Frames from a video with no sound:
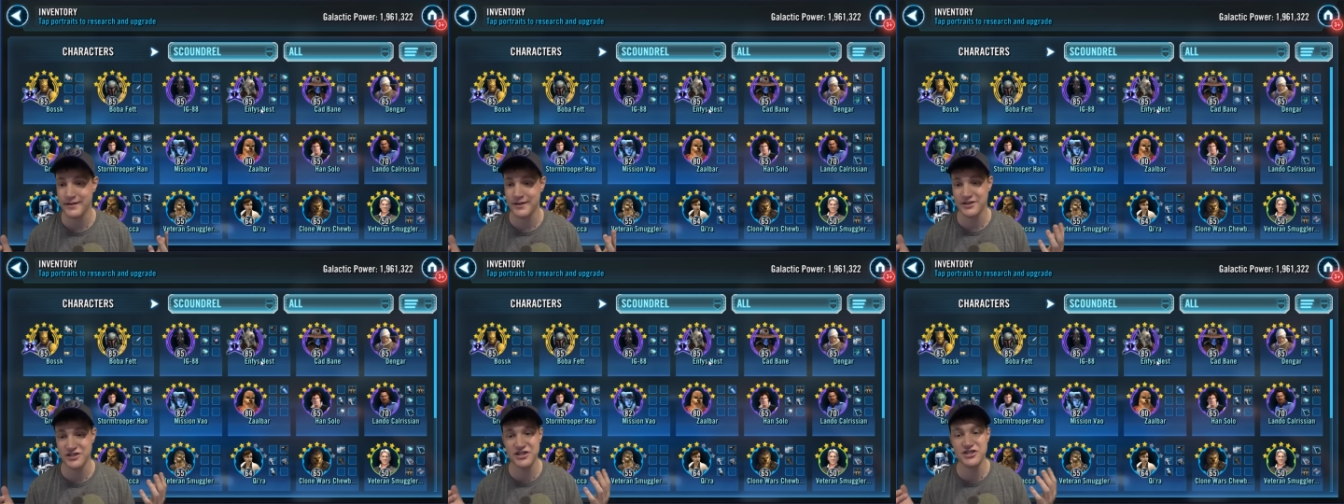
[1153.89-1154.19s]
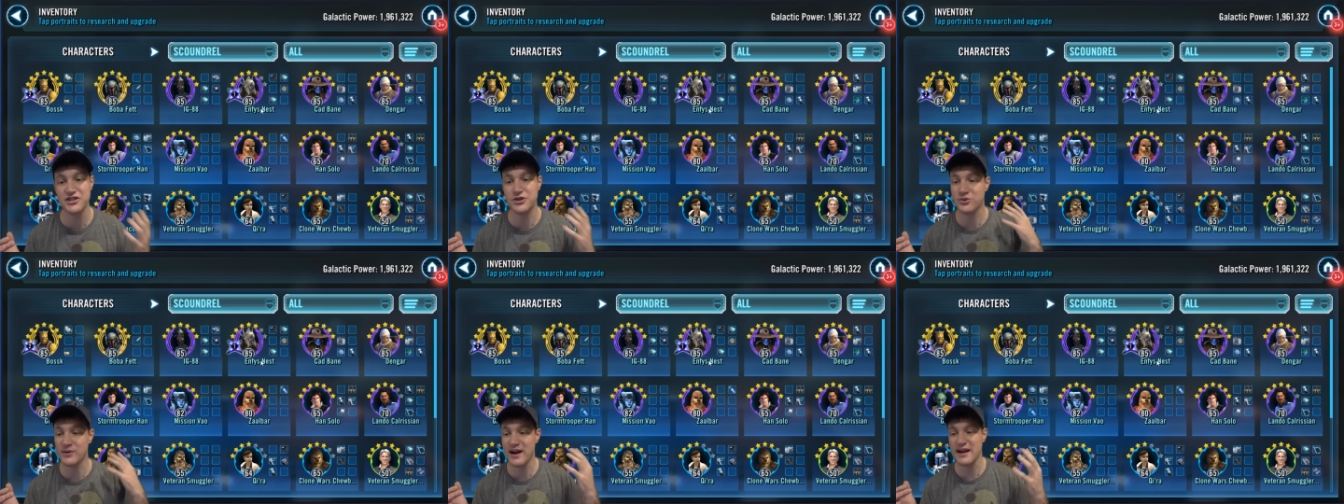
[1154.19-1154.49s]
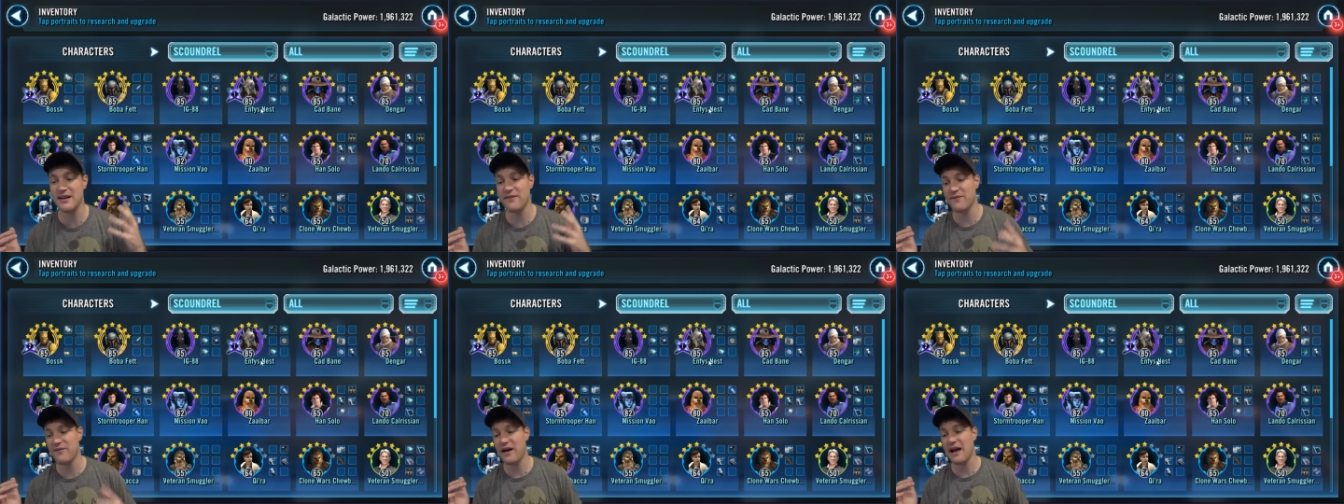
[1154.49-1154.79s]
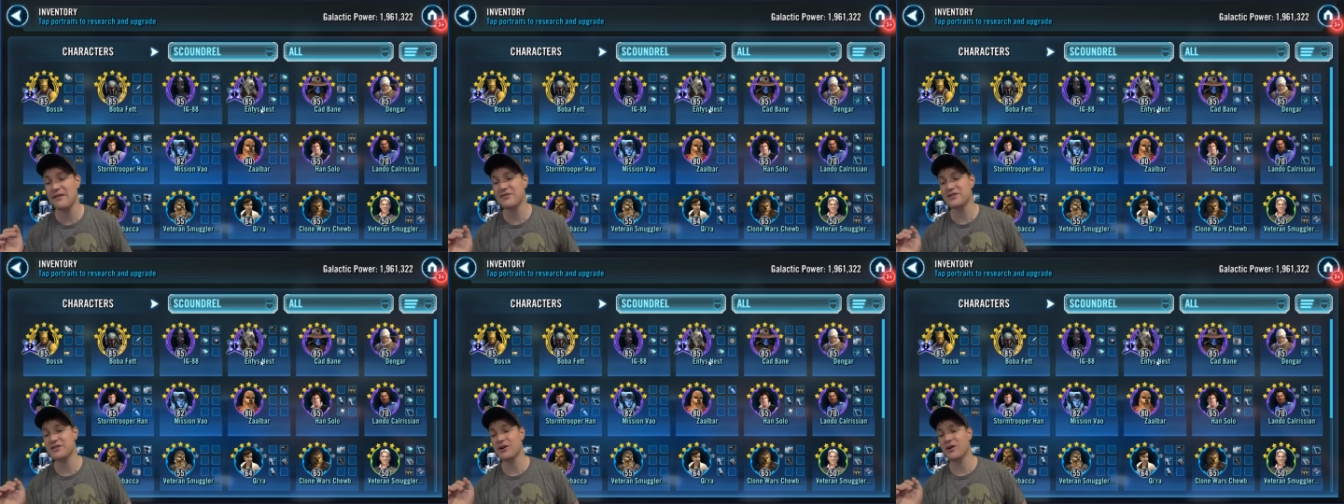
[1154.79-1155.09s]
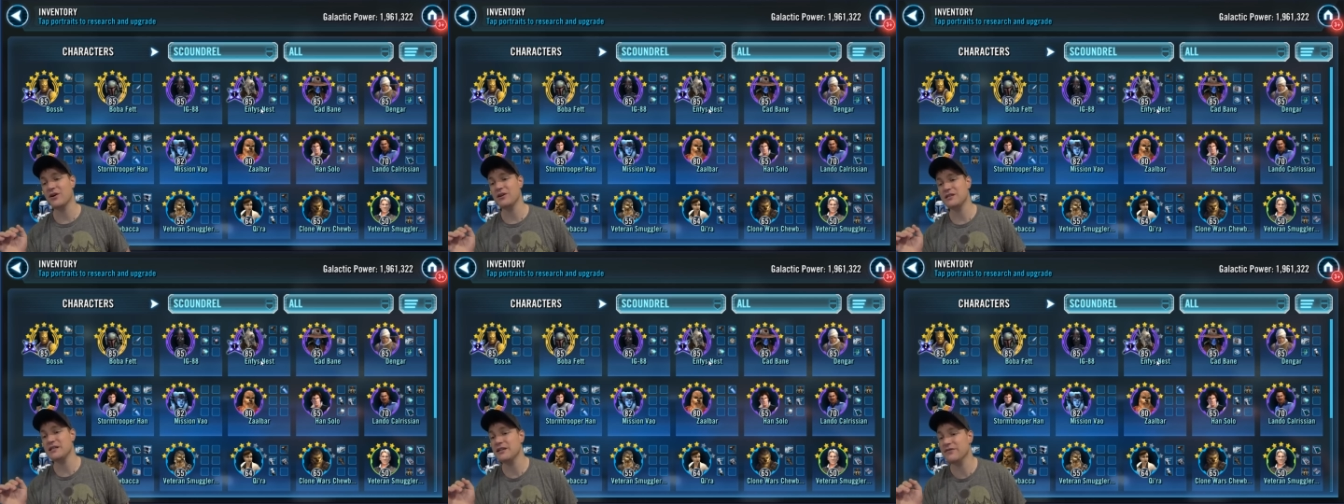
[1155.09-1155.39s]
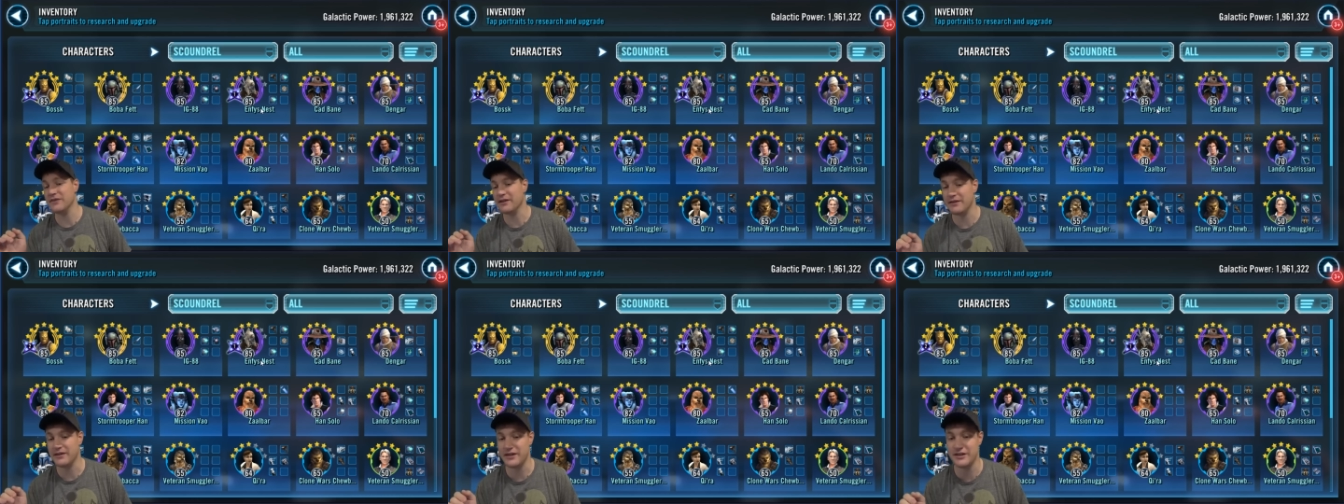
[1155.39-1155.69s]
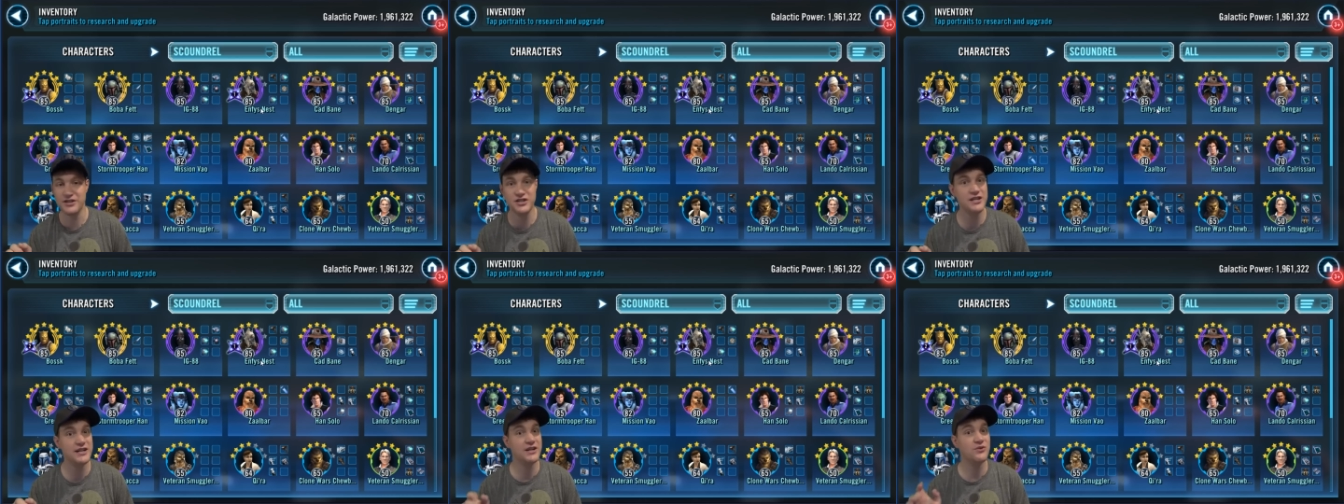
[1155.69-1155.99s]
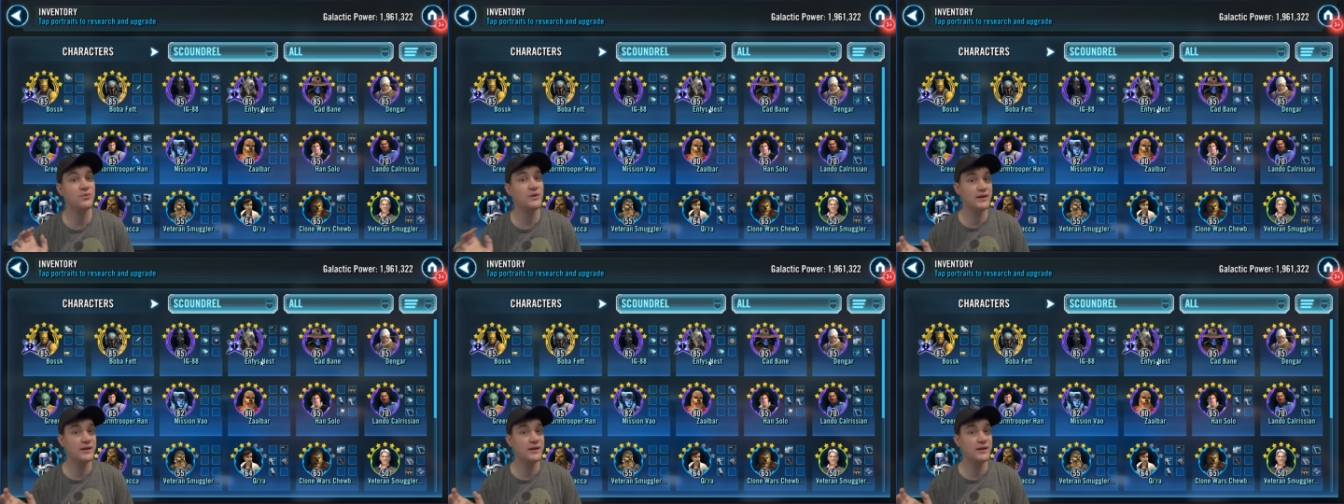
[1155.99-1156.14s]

She's great at five stars even, and she can